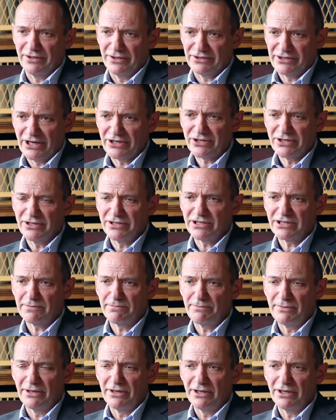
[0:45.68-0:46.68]

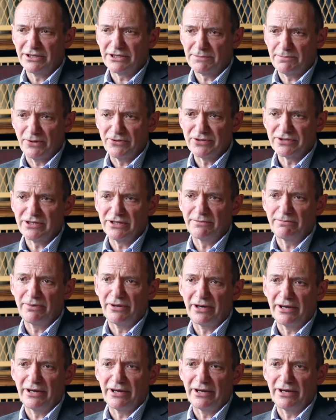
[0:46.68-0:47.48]
sessions sponsored